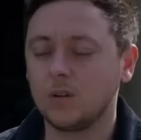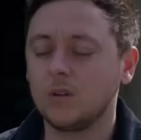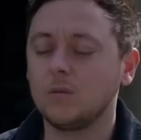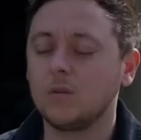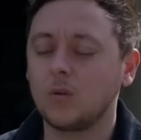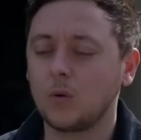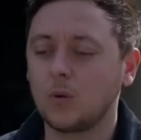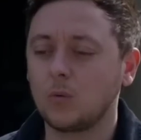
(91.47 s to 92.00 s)
that
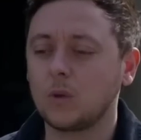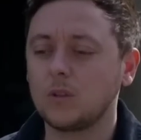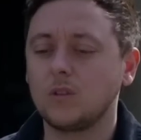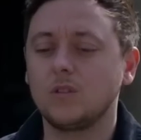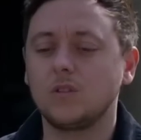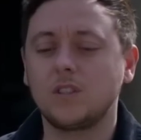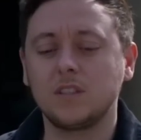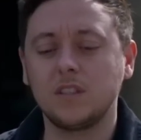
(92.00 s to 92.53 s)
full of hate?
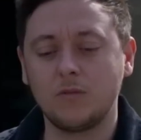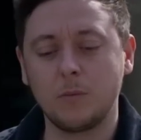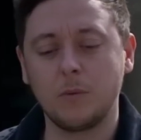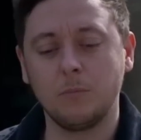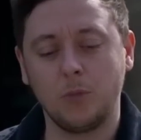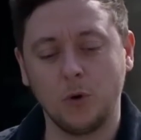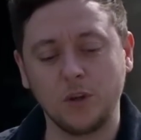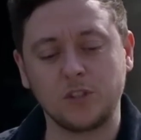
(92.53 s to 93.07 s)
She's never
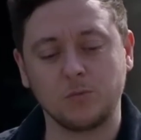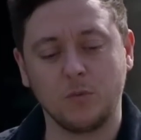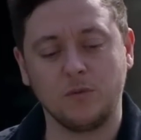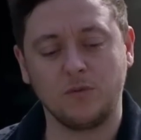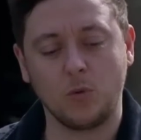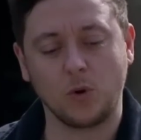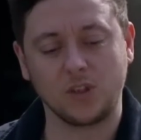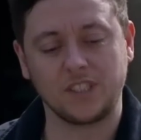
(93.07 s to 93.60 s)
been punished, Mum,
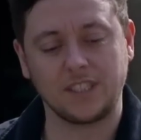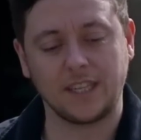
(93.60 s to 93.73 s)
for what